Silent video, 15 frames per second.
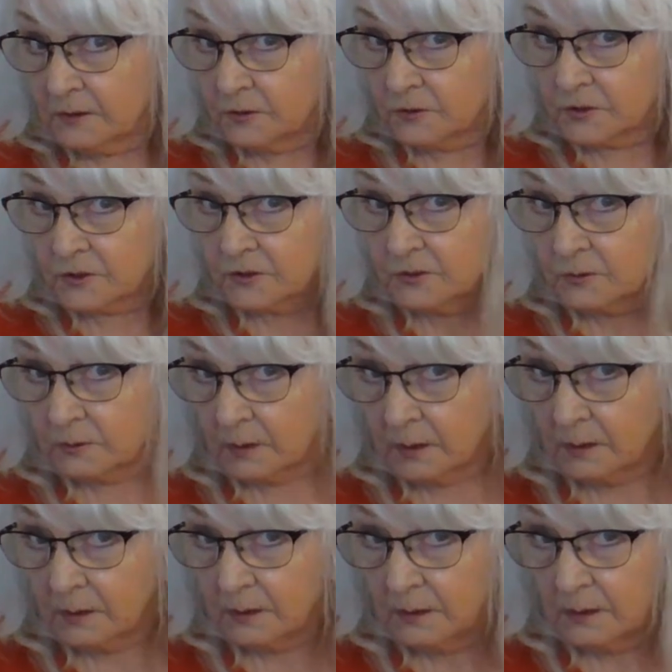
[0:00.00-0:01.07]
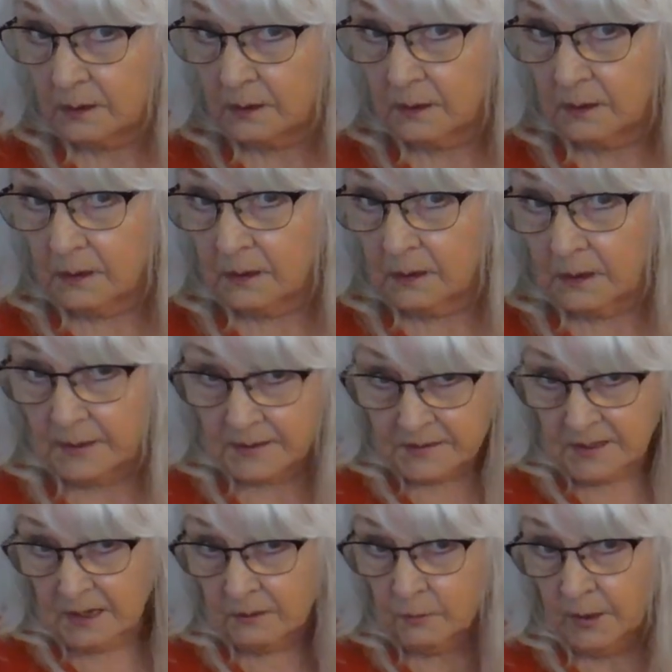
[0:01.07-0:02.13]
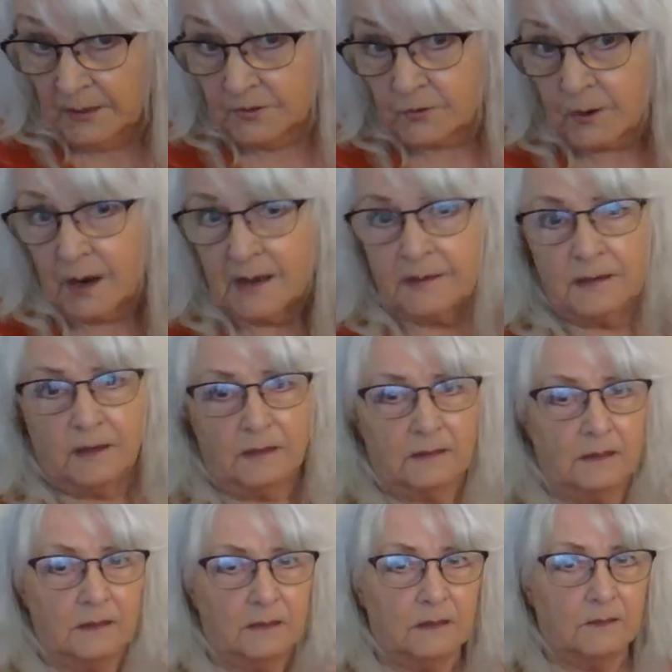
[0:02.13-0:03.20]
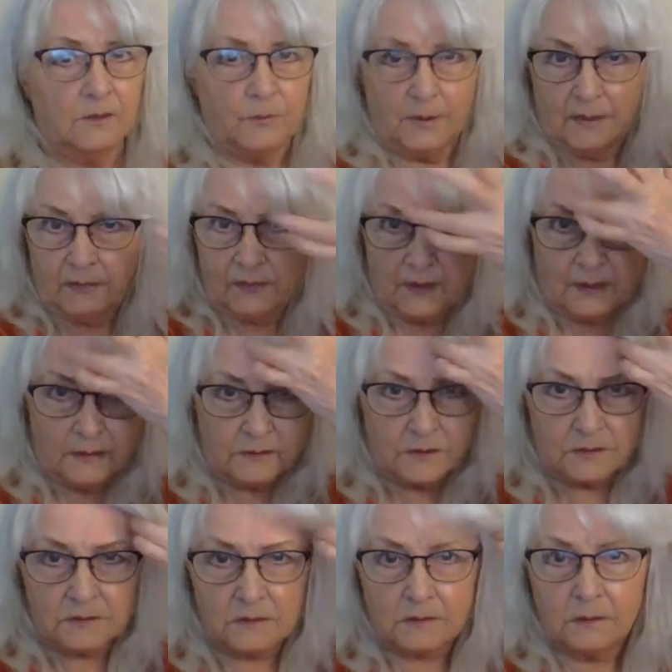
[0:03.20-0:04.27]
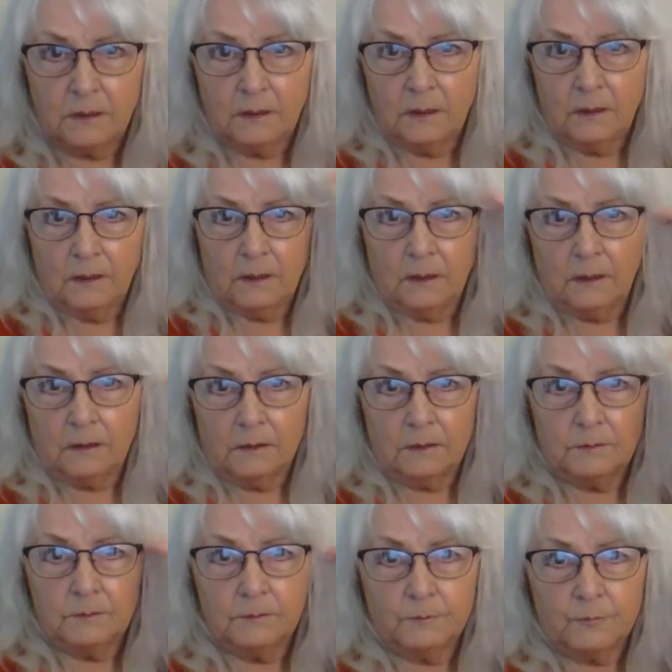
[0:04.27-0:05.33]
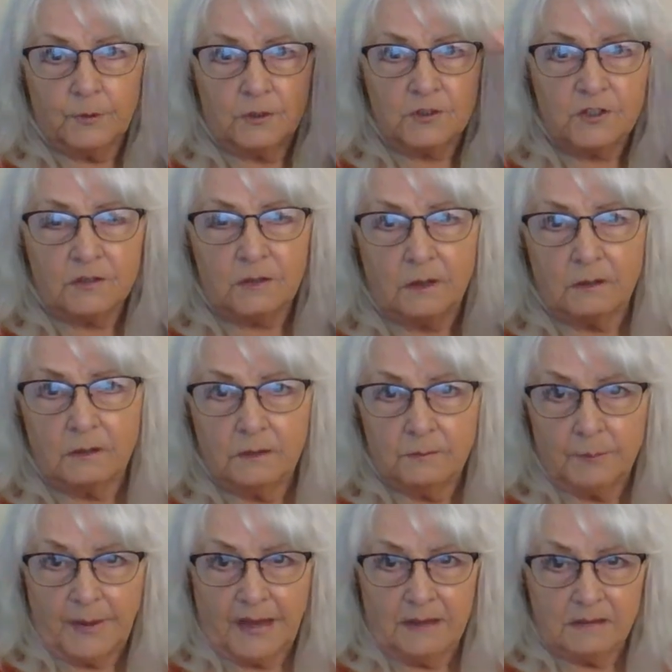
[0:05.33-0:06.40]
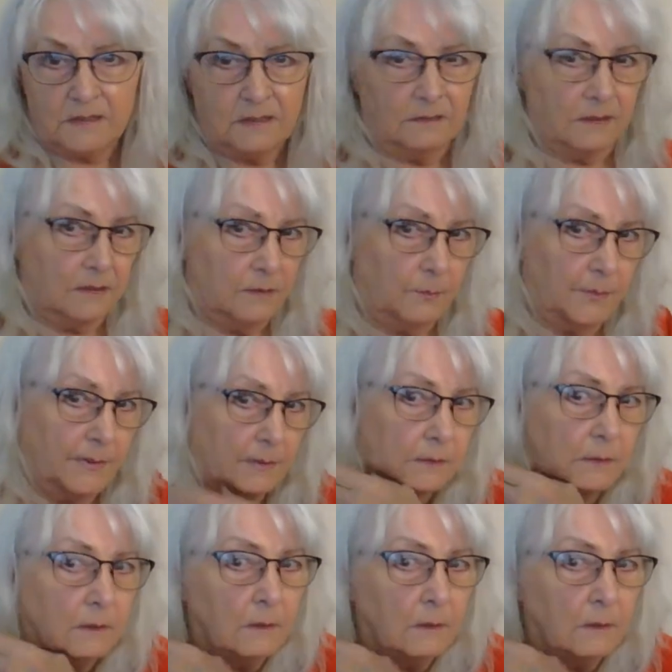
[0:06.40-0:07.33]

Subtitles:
do. It's not quite dry yet. I didn't do anything. I just brushed the bangs a little bit.